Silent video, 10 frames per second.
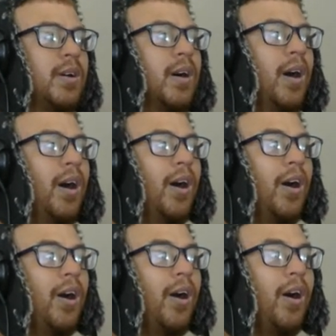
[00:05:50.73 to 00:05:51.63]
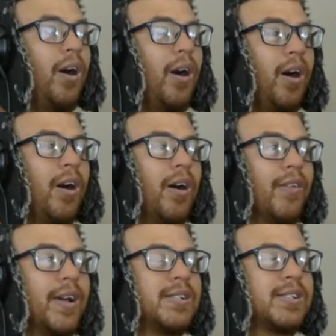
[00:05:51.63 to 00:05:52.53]
Oh,
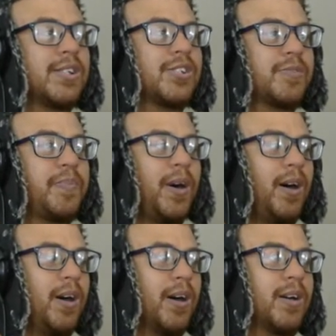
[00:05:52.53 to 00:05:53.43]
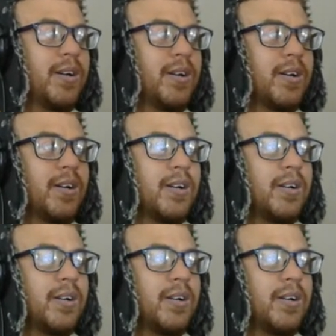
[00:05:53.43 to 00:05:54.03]
there's the spark.